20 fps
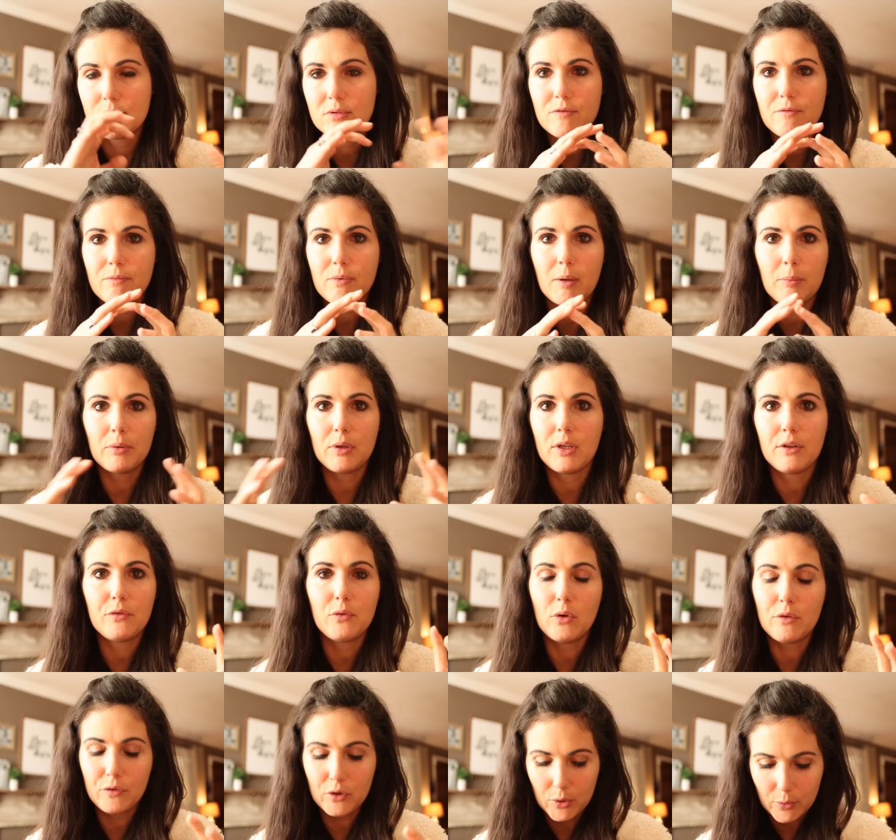was completely
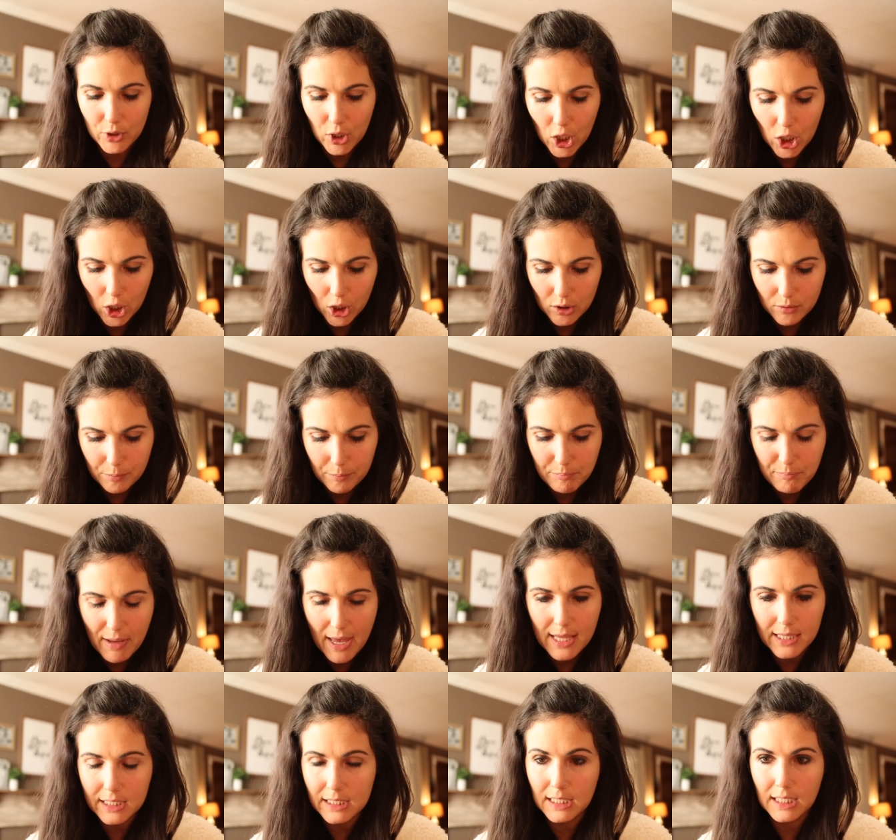full of fluid. Her
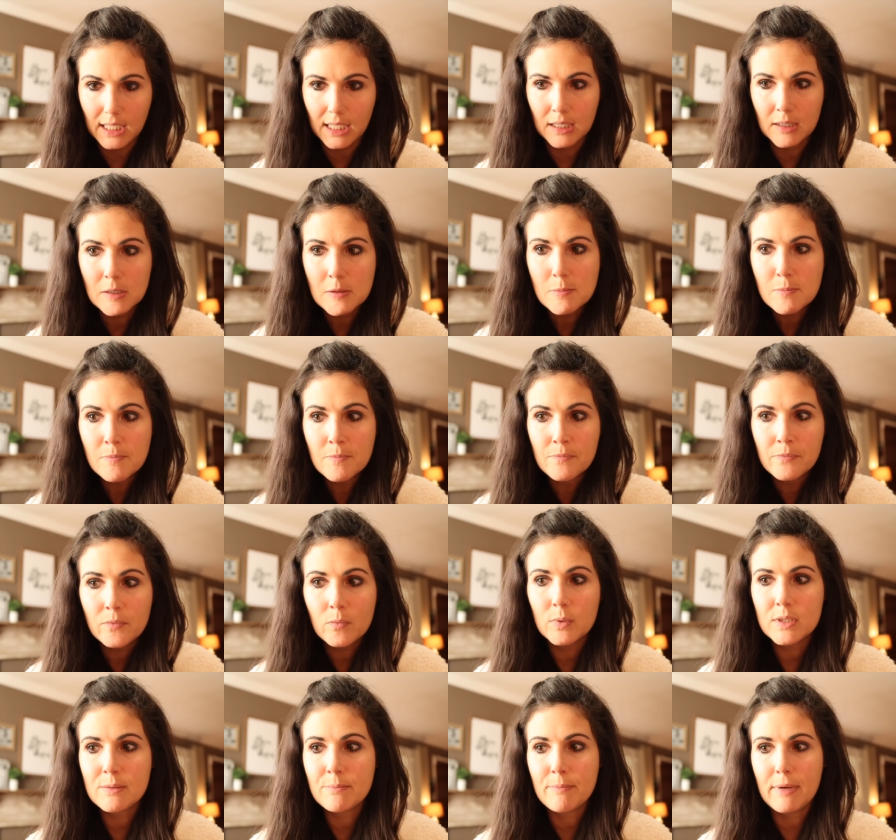belly
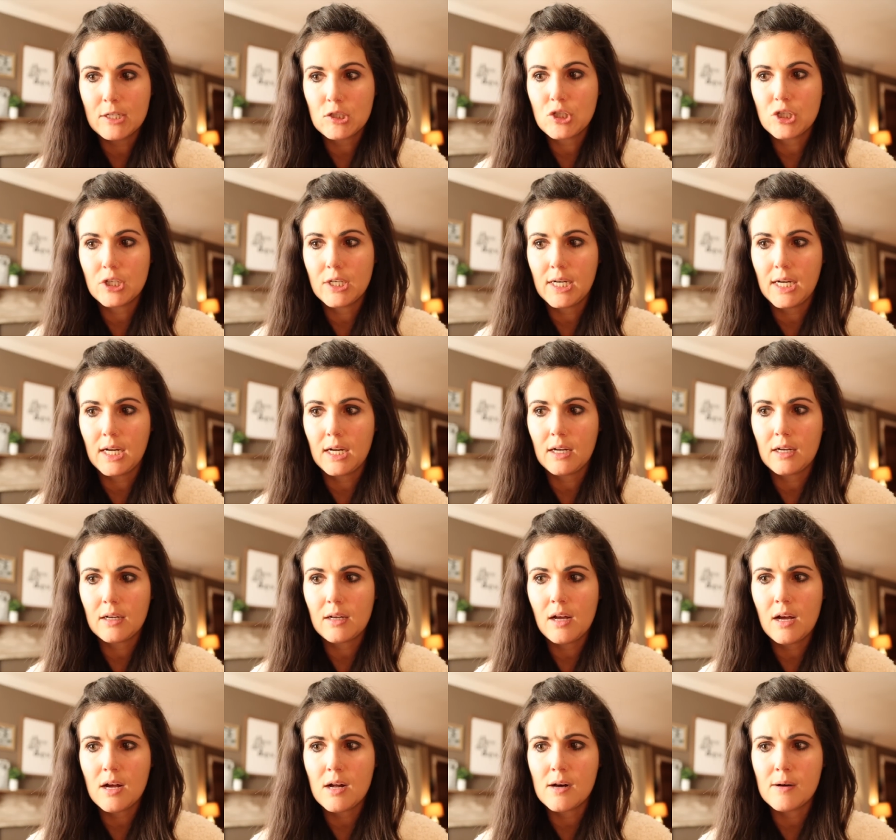was measuring
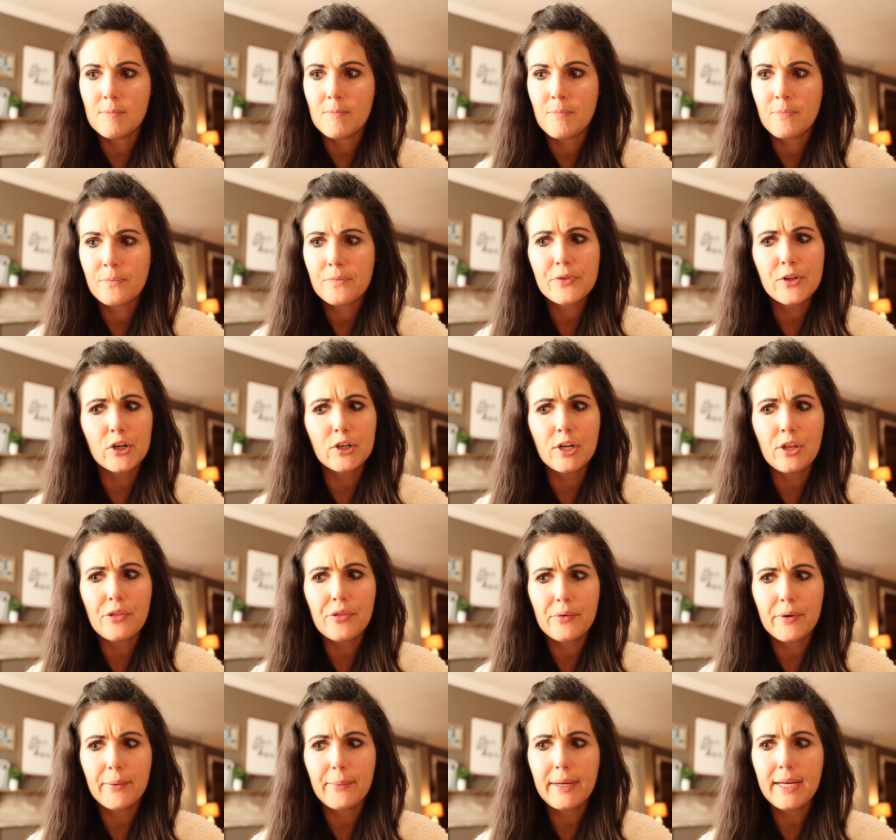
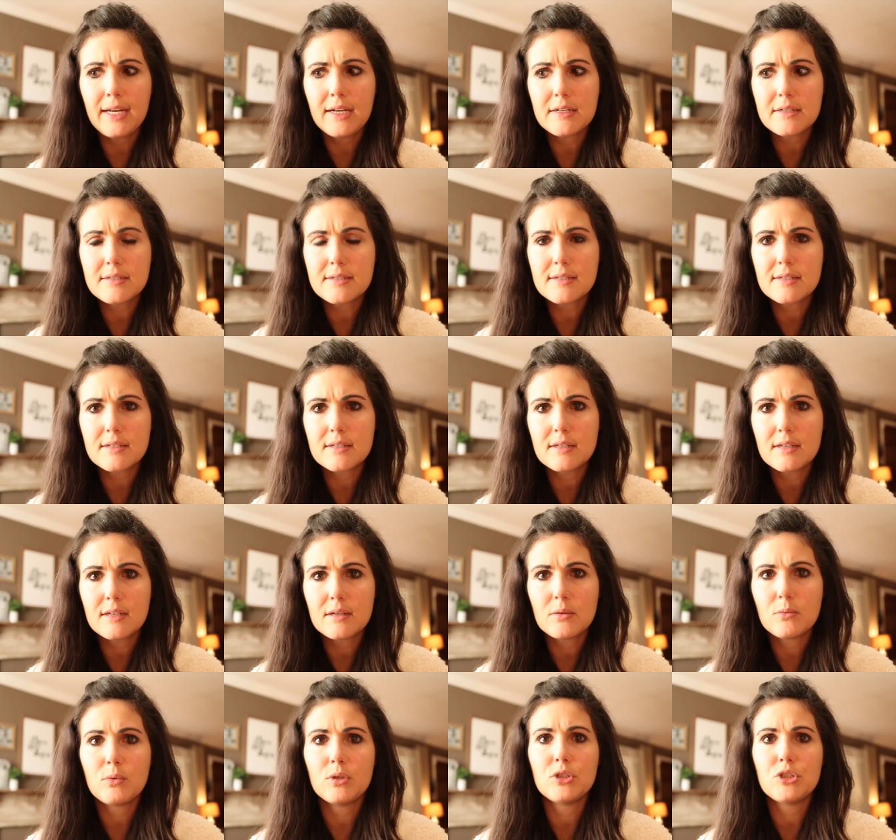33 weeks
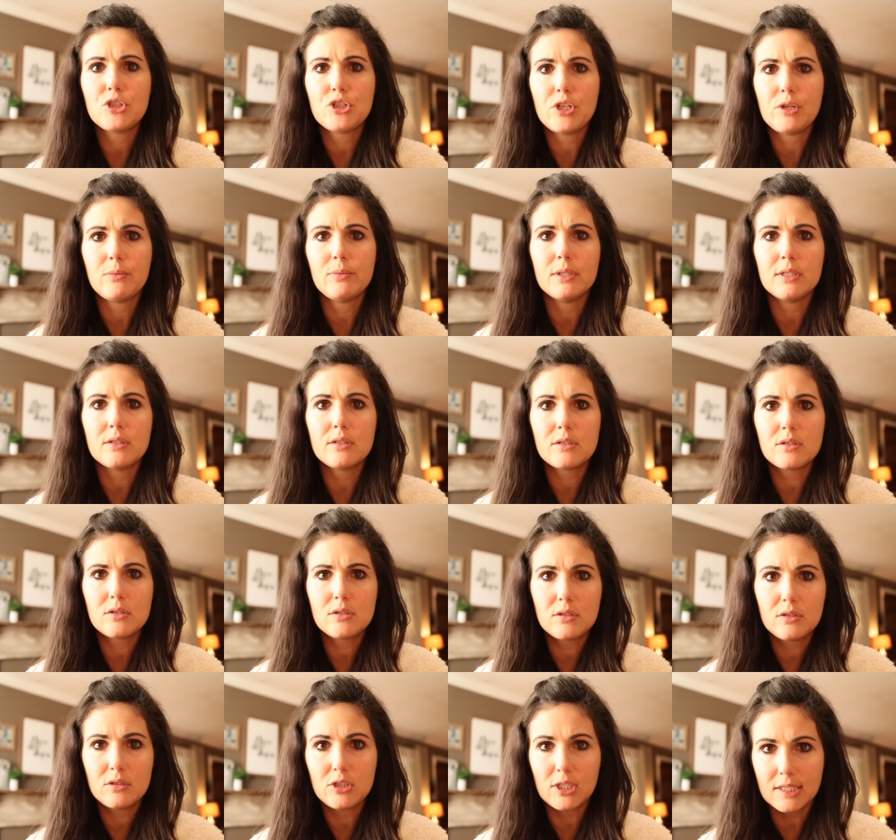when she was
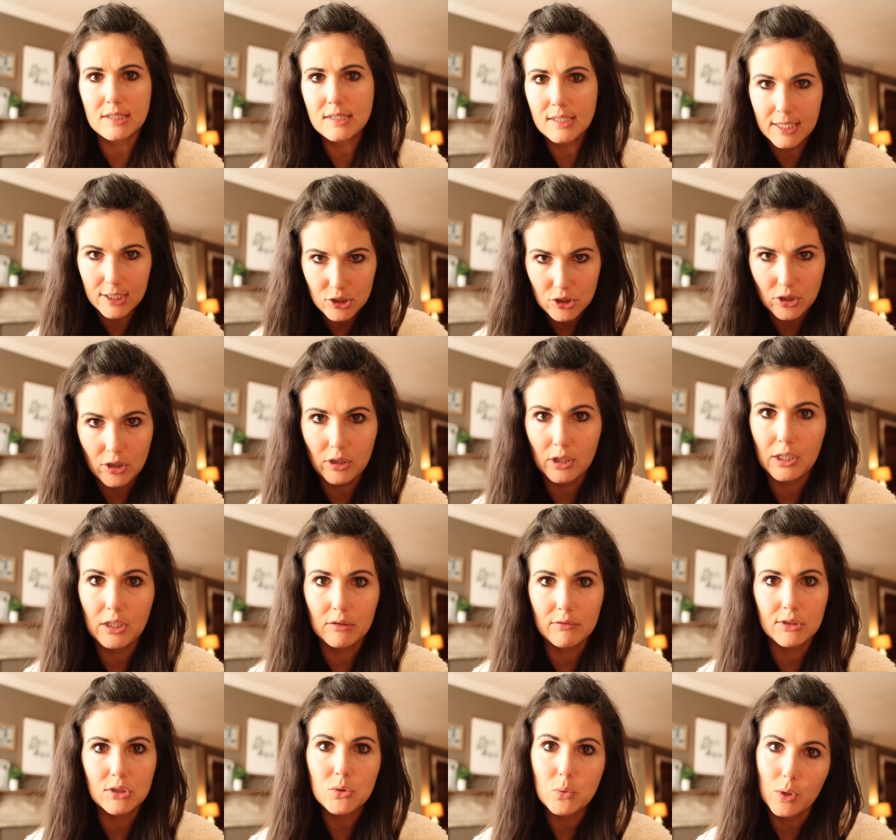gestationally
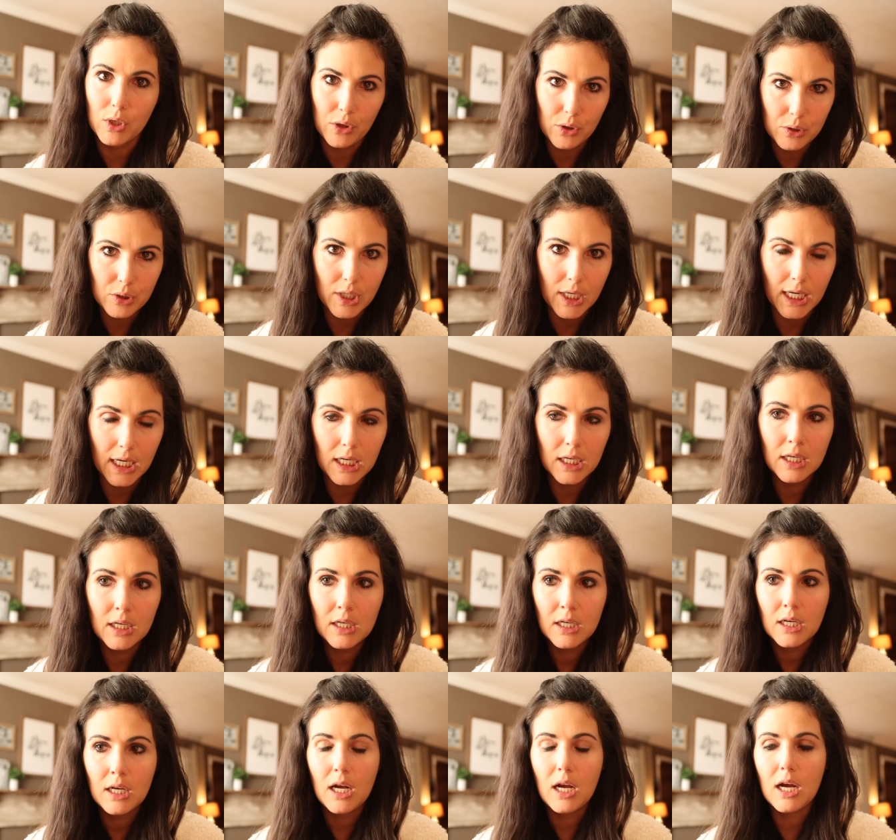only 23.
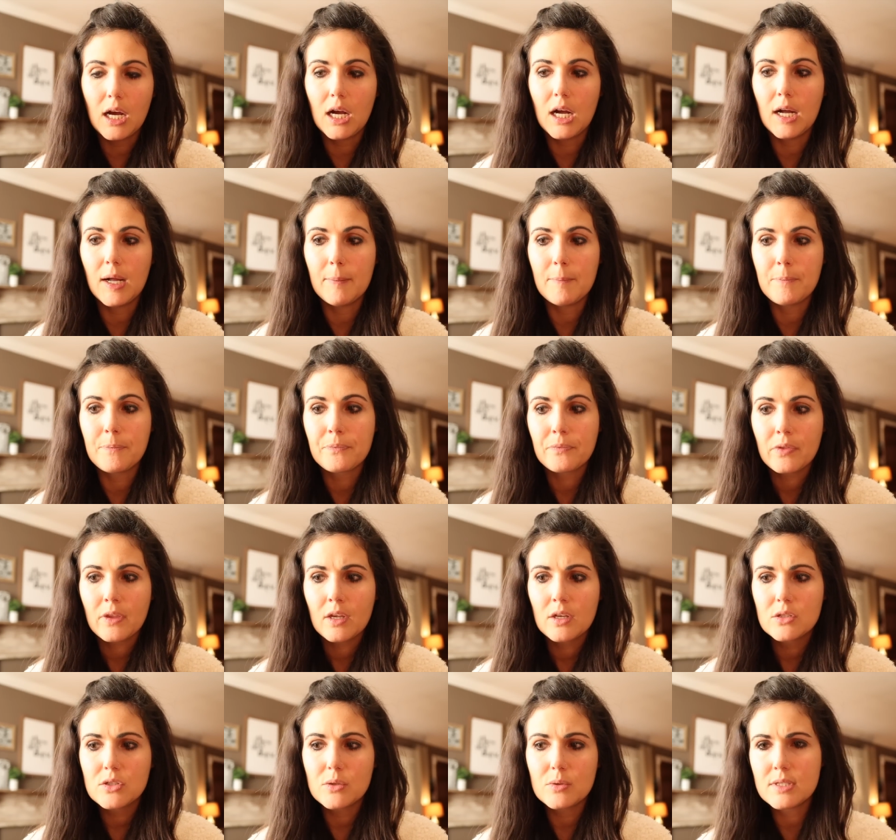
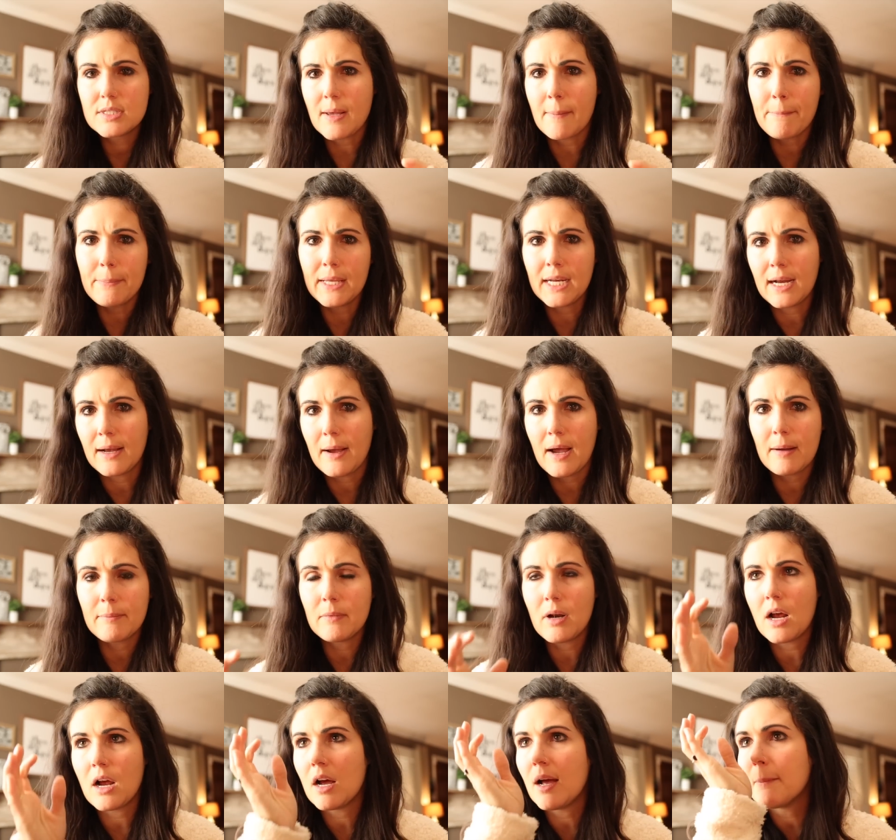So something,
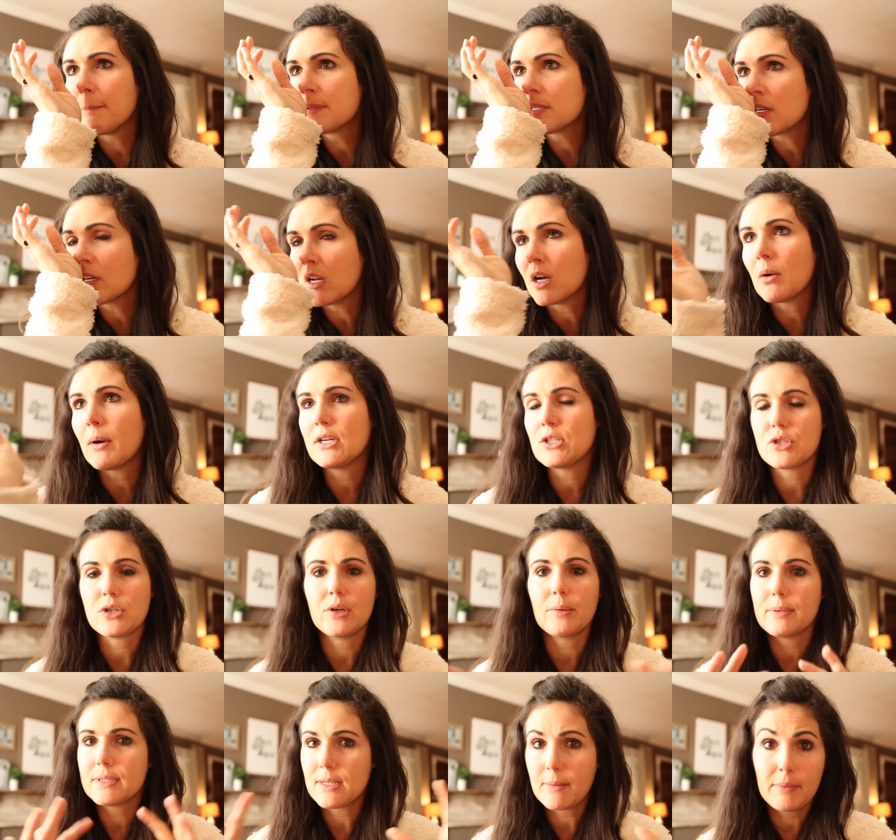I'm still not quite
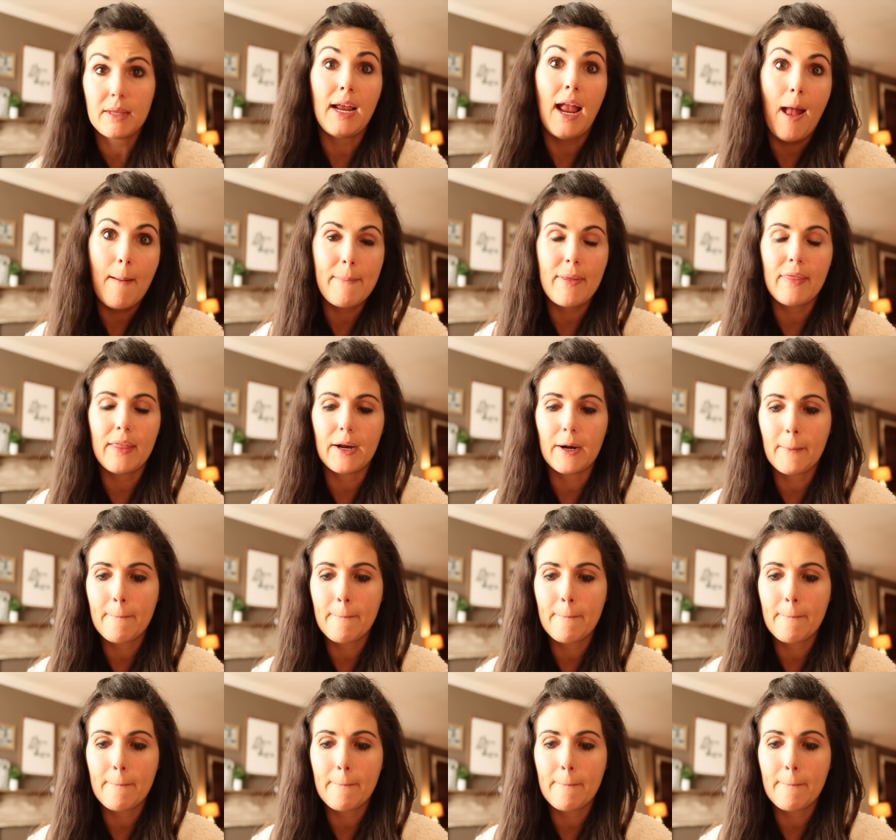sure, but something happened